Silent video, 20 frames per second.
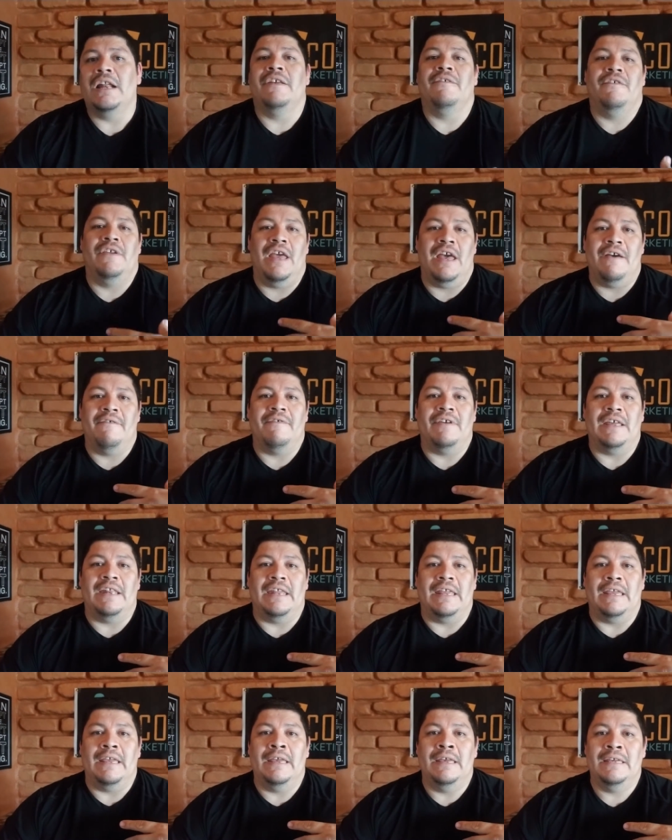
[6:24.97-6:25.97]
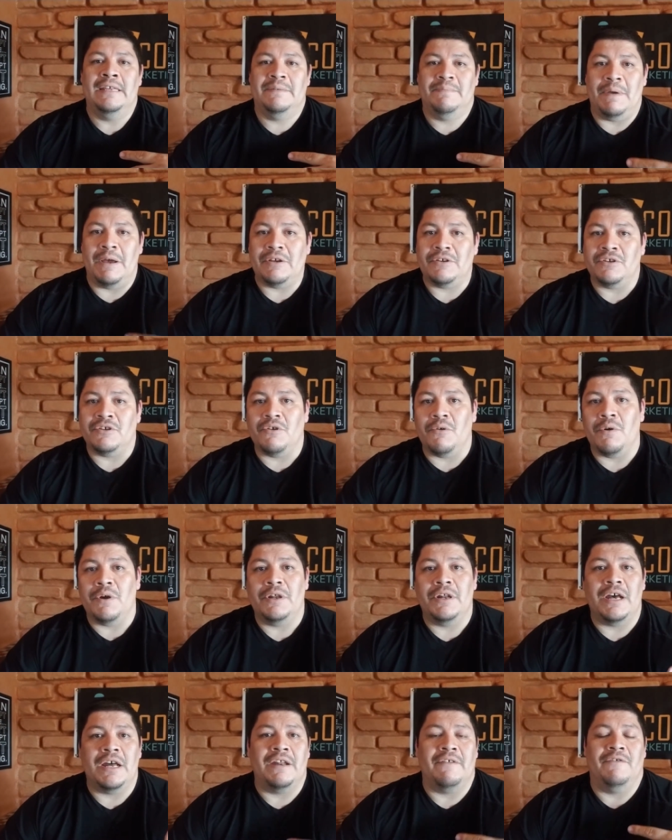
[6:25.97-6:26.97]
if you have any specials going
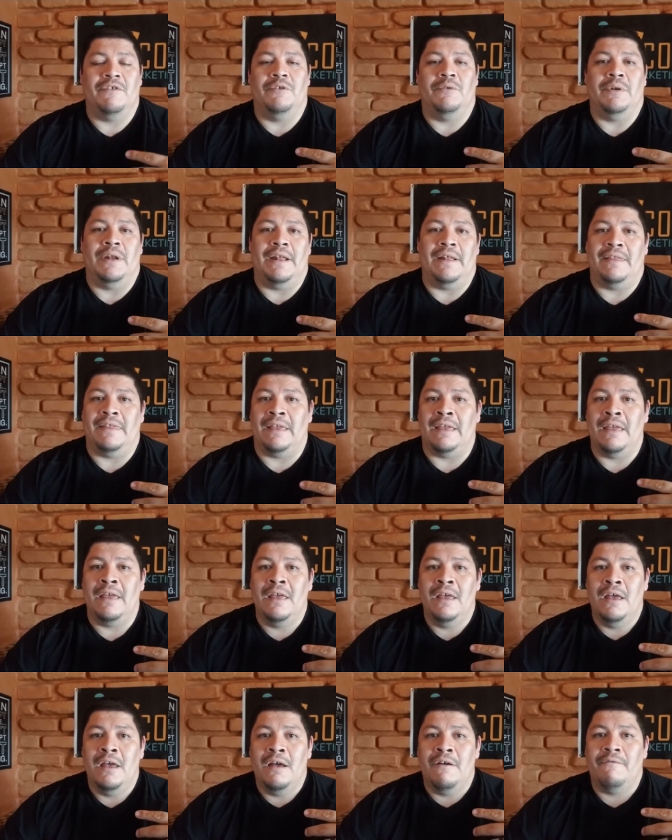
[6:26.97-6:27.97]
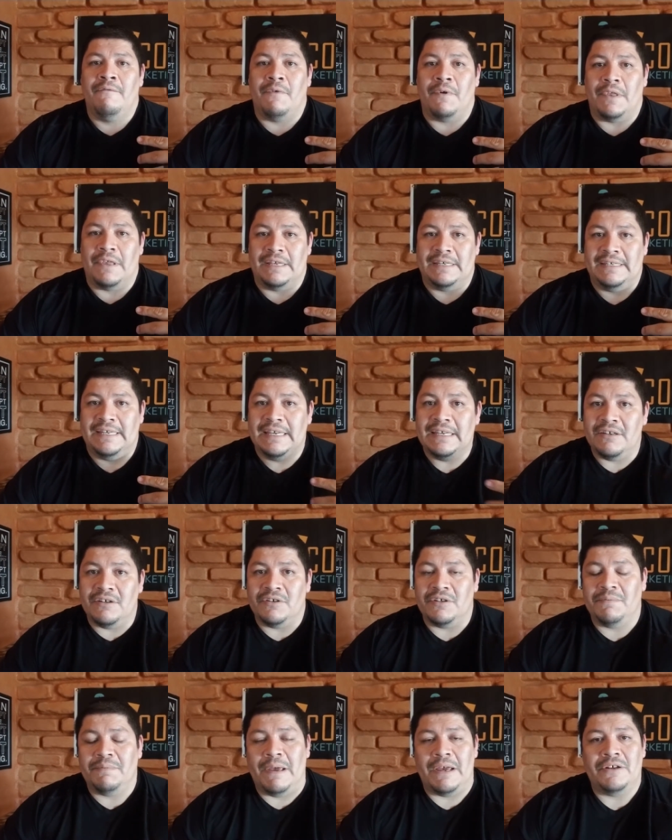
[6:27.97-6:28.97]
on, if you're doing anything for the seasonal
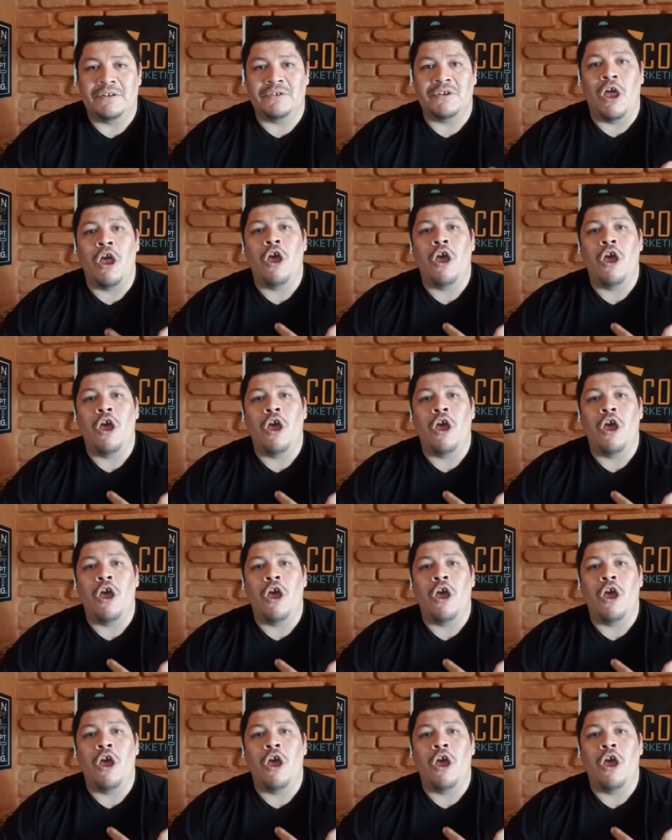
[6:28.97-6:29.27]
specials,